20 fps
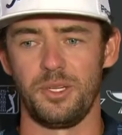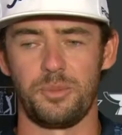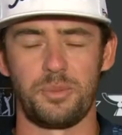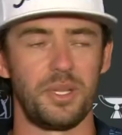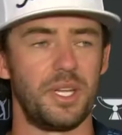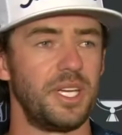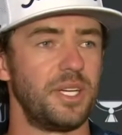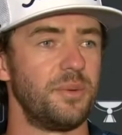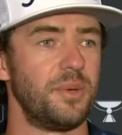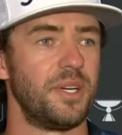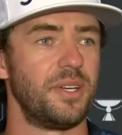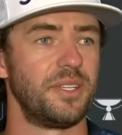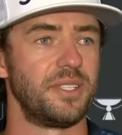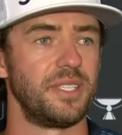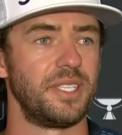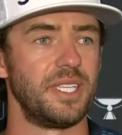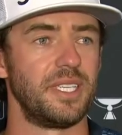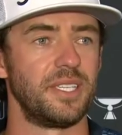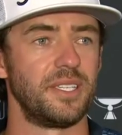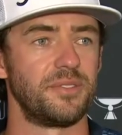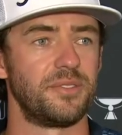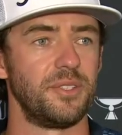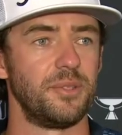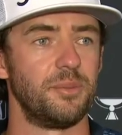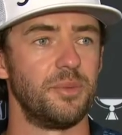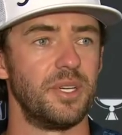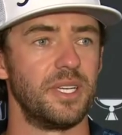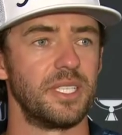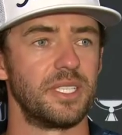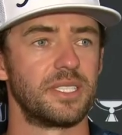playing well and getting a few
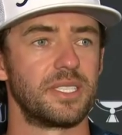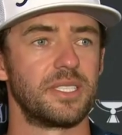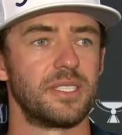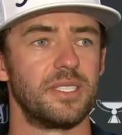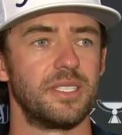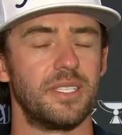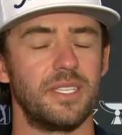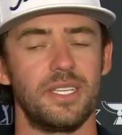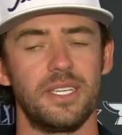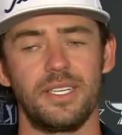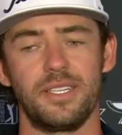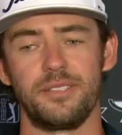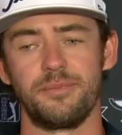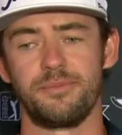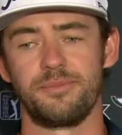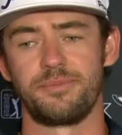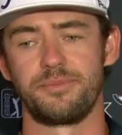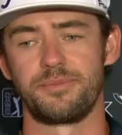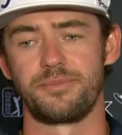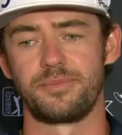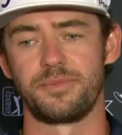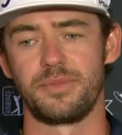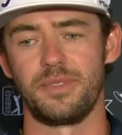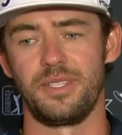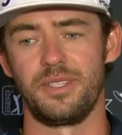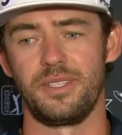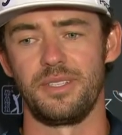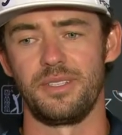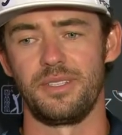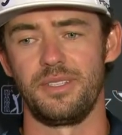breaks.
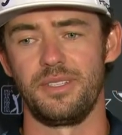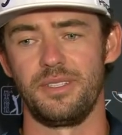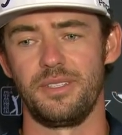And